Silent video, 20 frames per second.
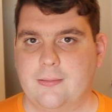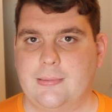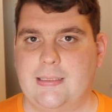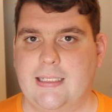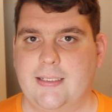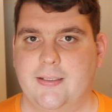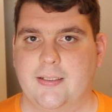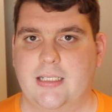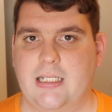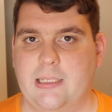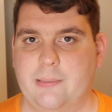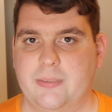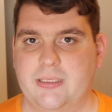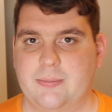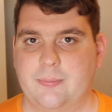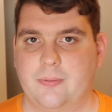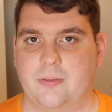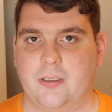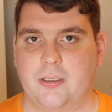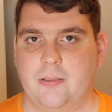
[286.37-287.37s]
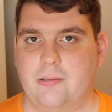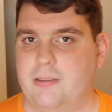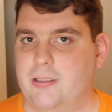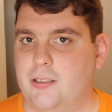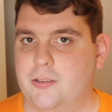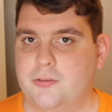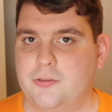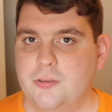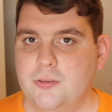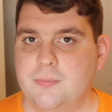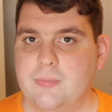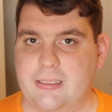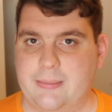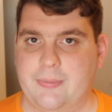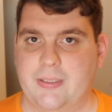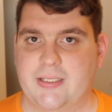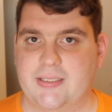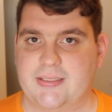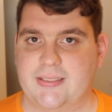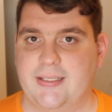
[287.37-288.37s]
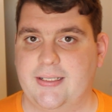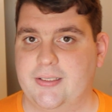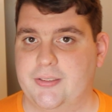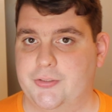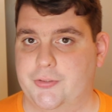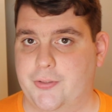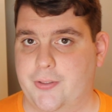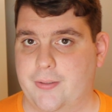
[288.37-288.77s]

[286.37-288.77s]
them down in the comments below and I'll do my best to answer